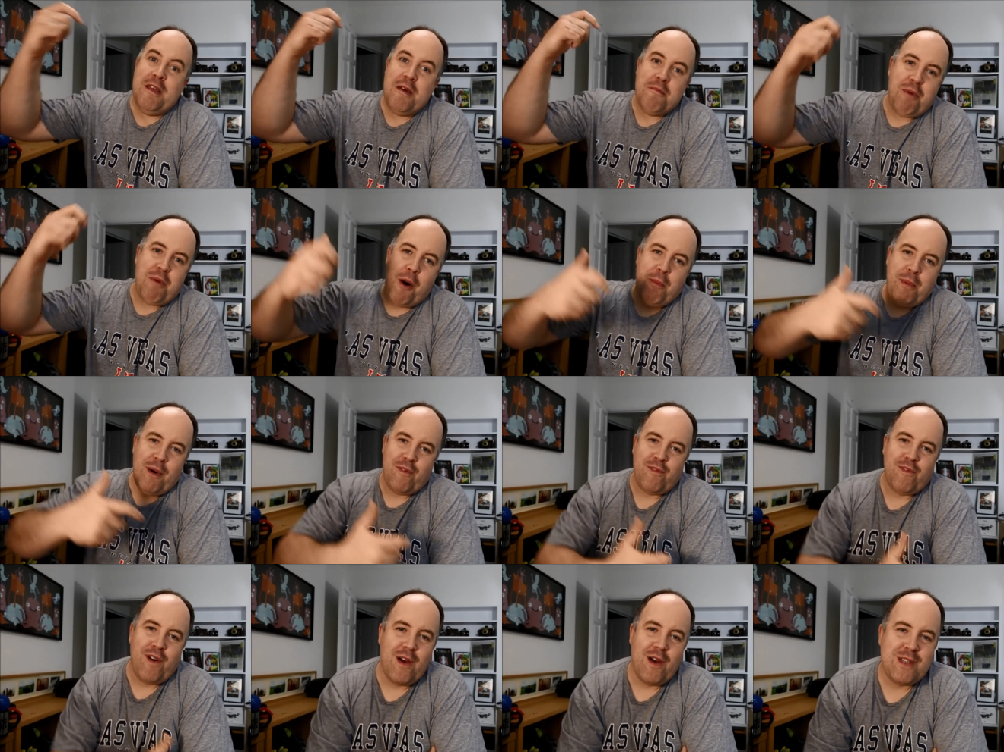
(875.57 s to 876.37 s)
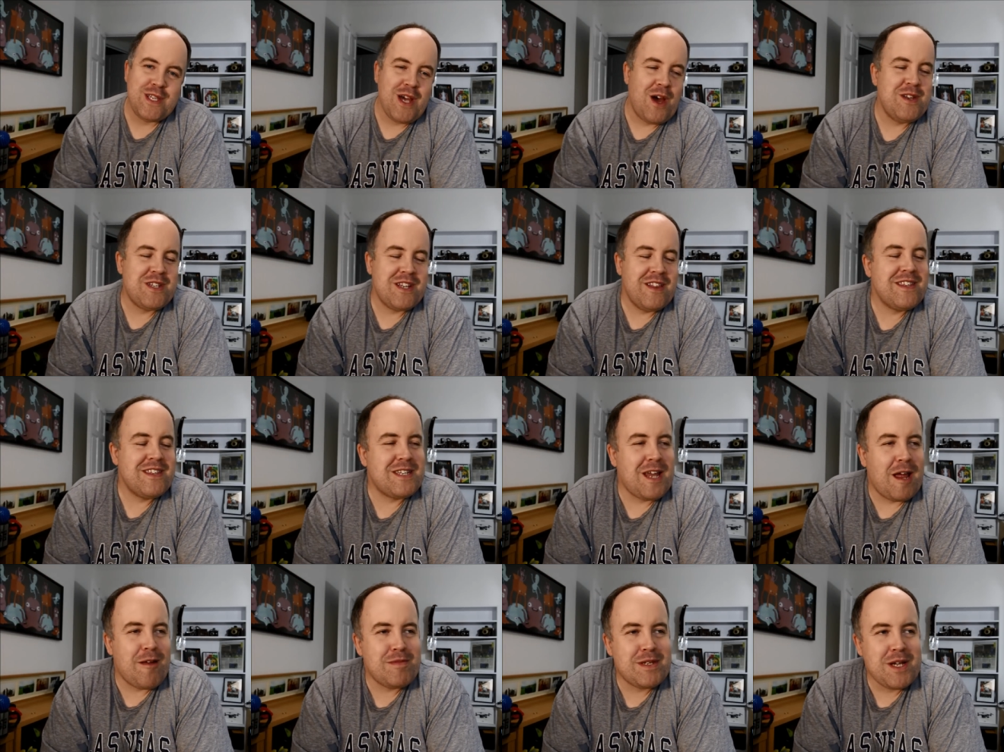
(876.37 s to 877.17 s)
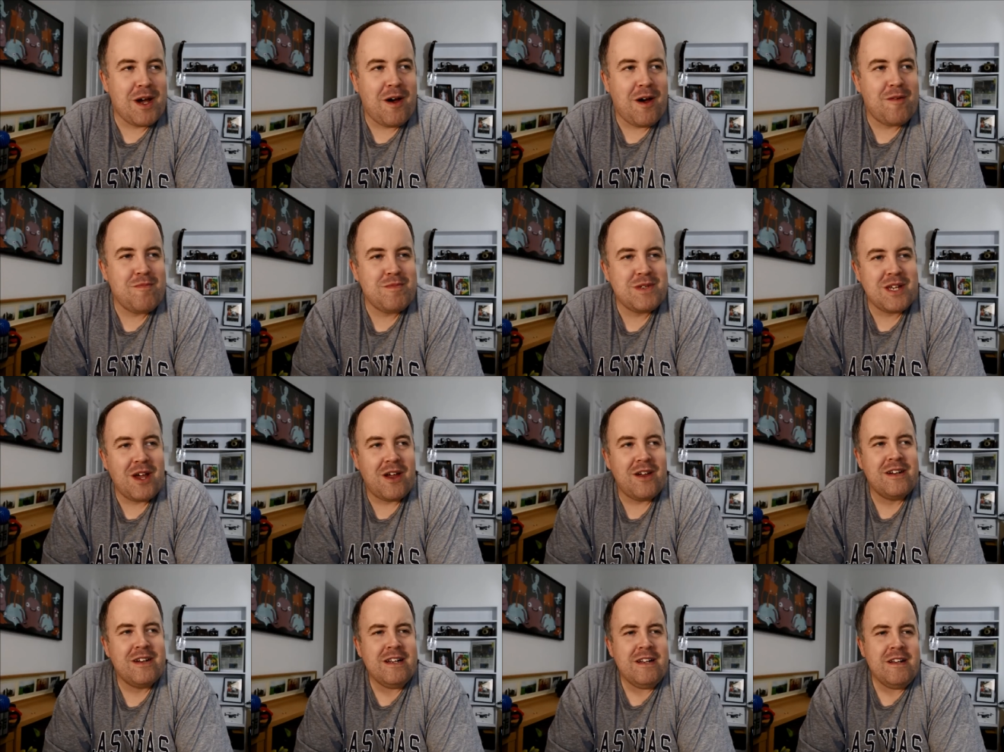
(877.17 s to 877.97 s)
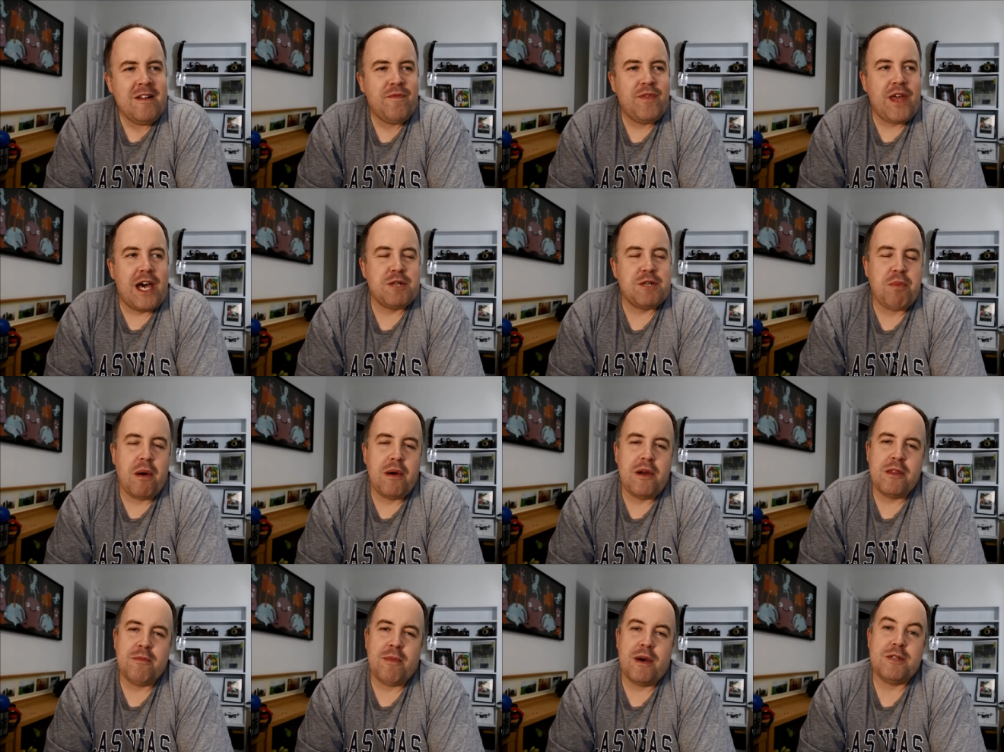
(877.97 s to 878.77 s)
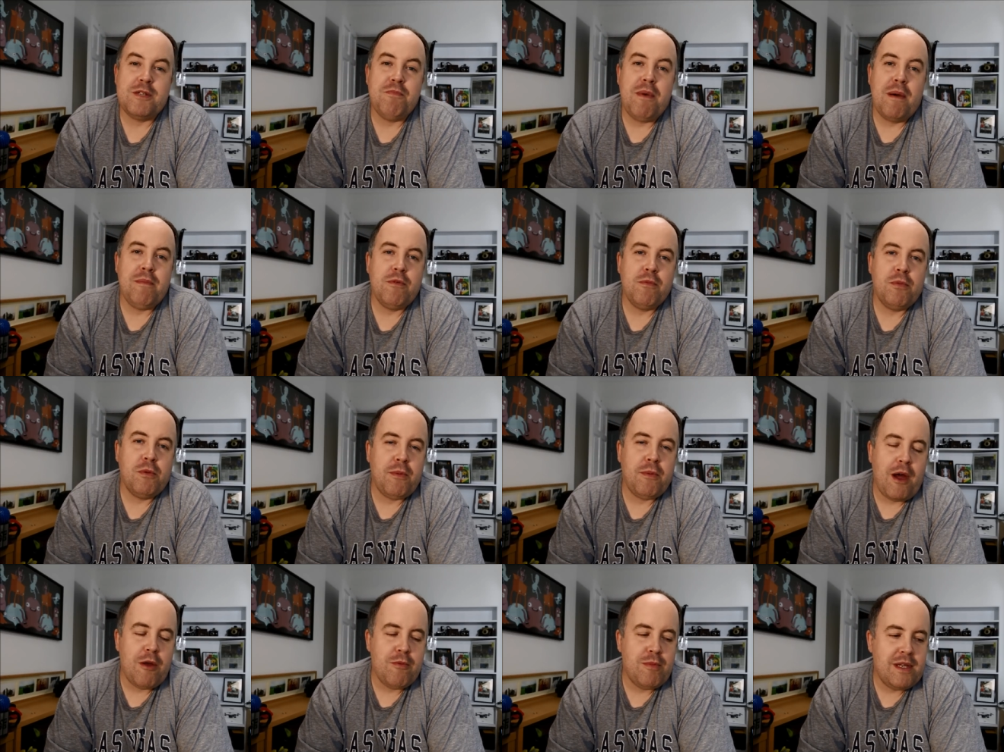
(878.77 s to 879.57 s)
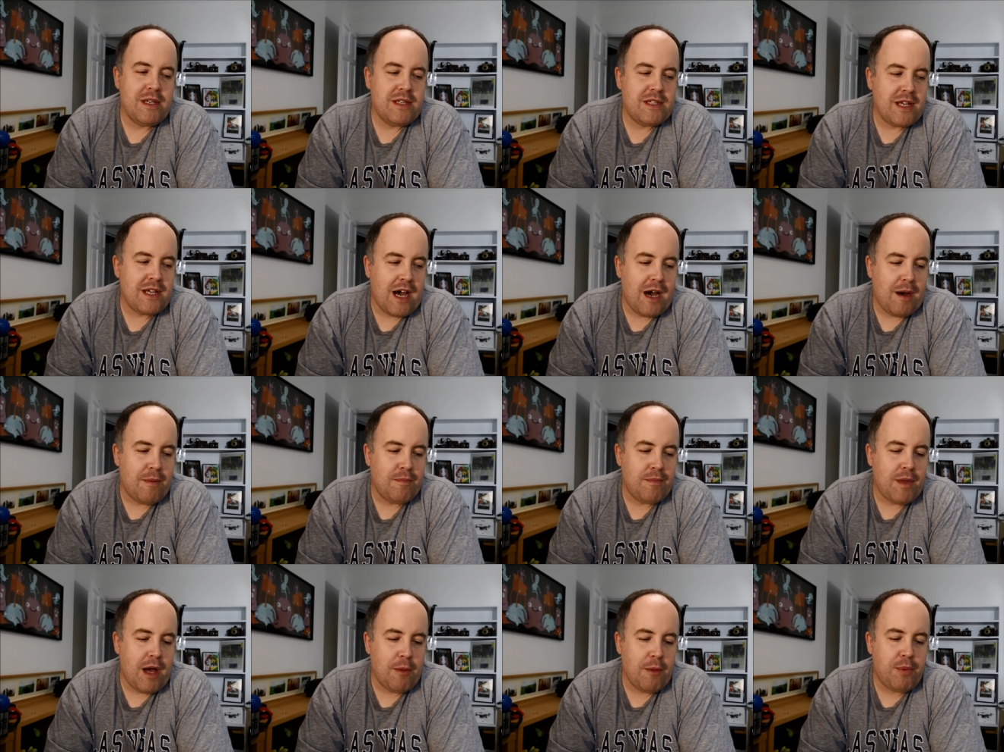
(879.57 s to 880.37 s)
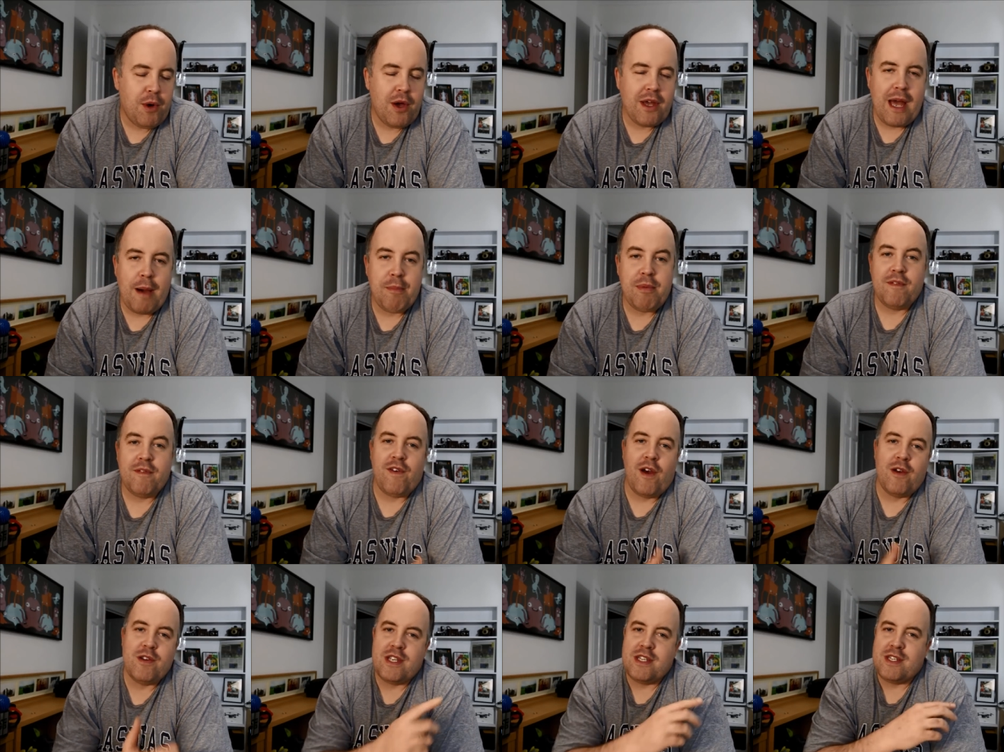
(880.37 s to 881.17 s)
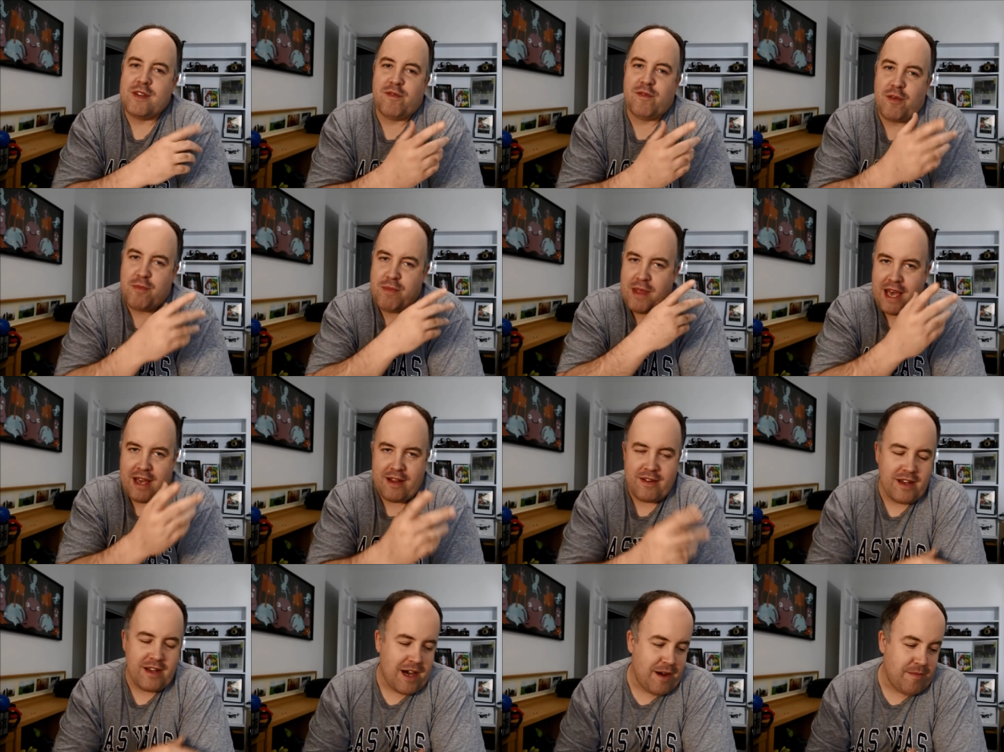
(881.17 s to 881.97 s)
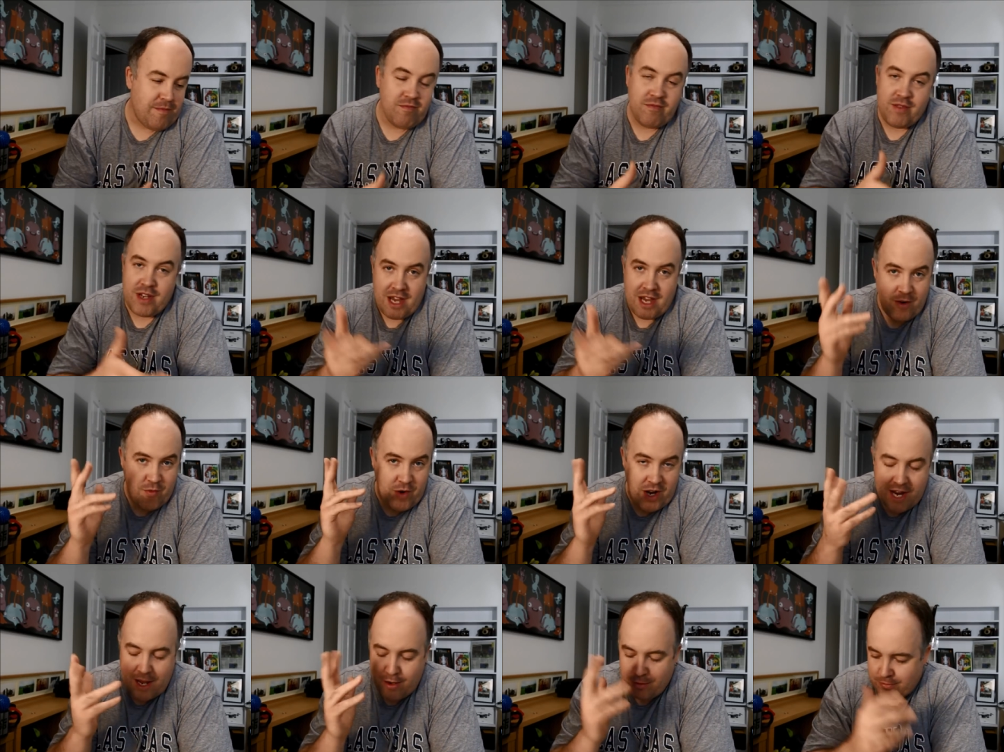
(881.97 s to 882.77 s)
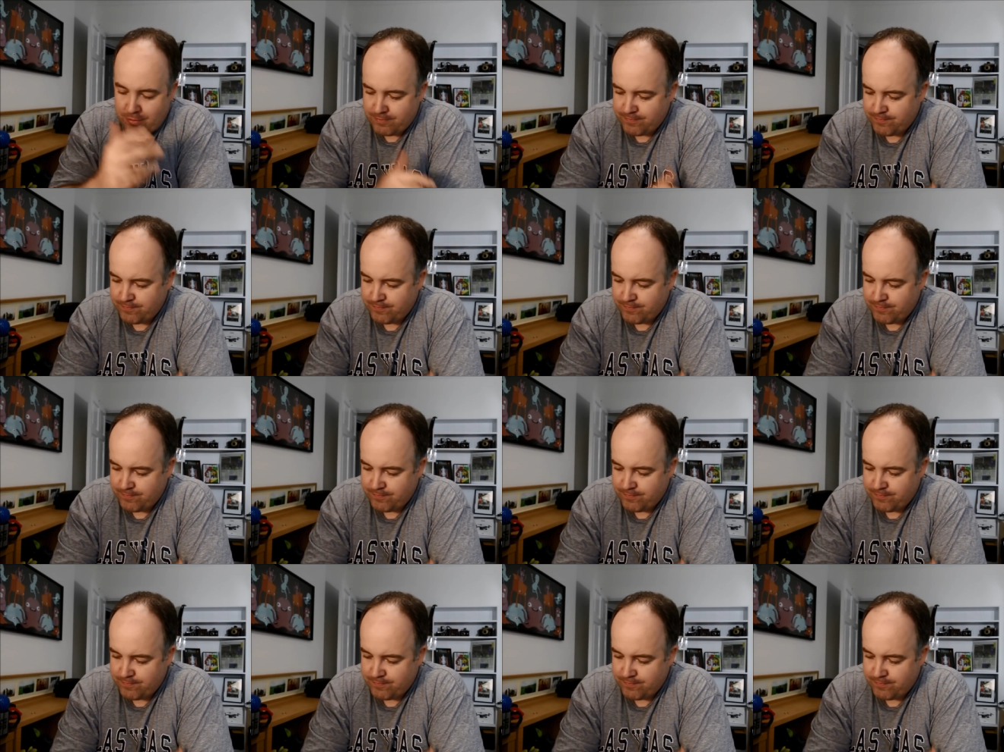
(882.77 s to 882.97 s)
pop off photos at the same time. So that's probably the most memorable moment. I'll put a couple of photos in from that right now.